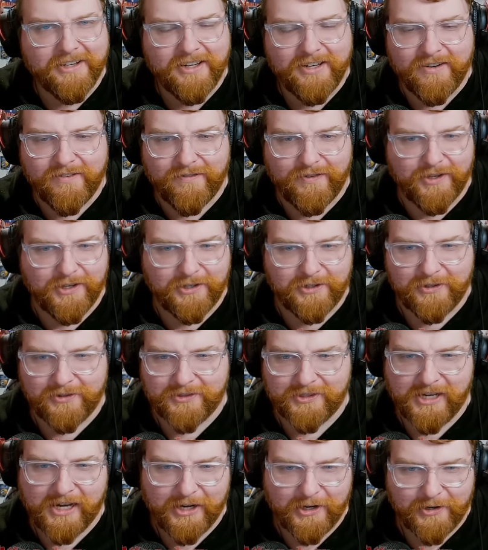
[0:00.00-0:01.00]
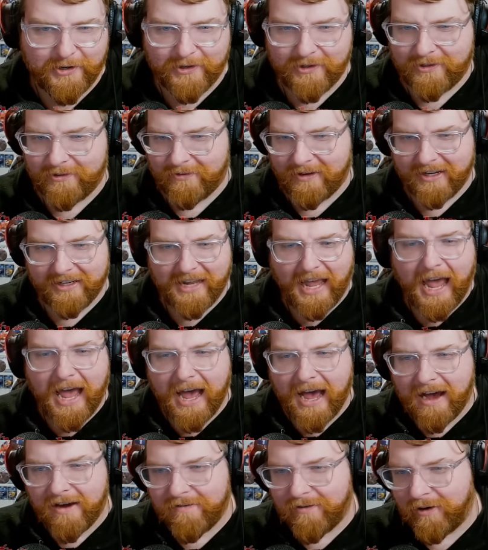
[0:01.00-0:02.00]
vehicles on earth, right?
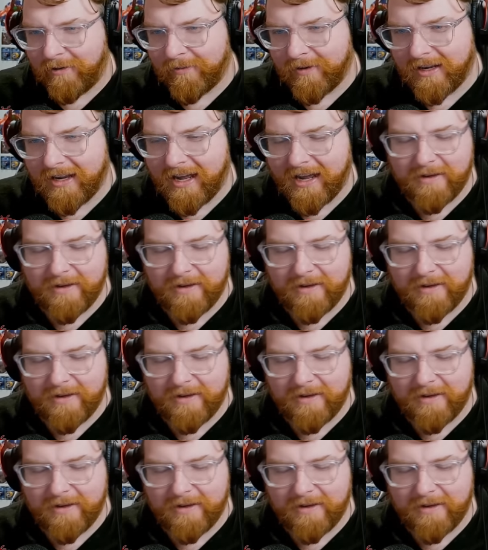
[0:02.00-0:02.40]
Everyone,